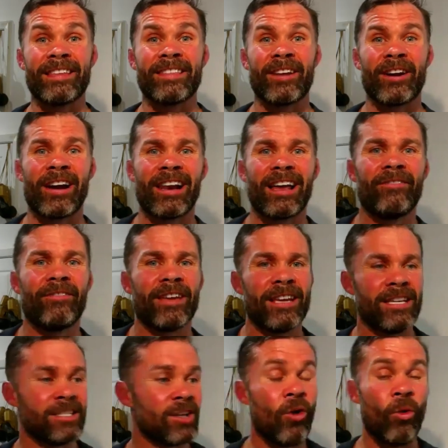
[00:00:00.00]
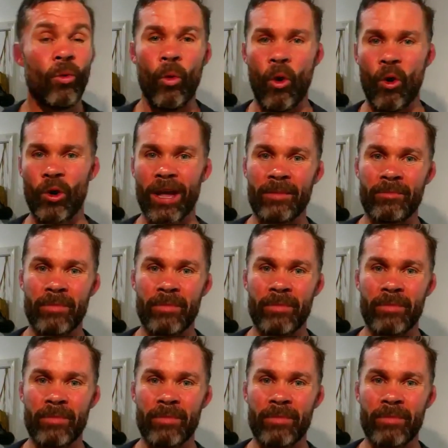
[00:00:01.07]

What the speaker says: thing that I love is walking